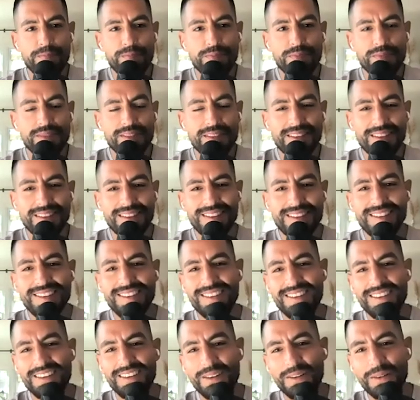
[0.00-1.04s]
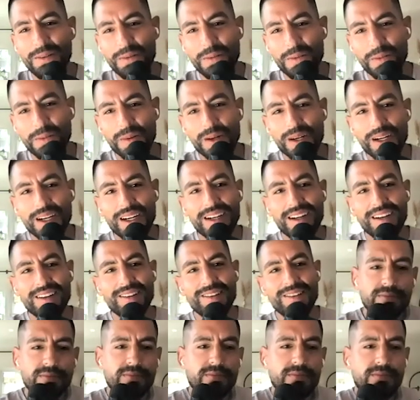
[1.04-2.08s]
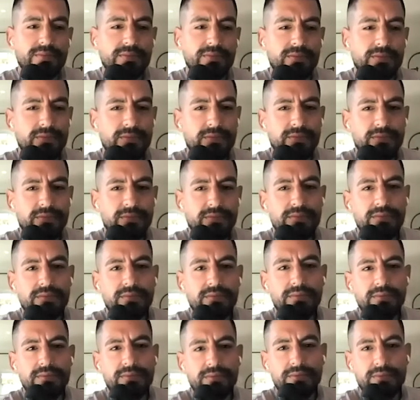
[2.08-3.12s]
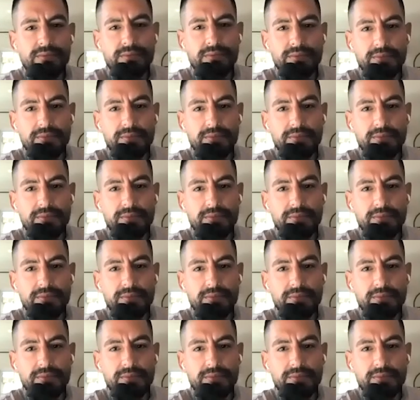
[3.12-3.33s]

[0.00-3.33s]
No words are spoken by the person on screen.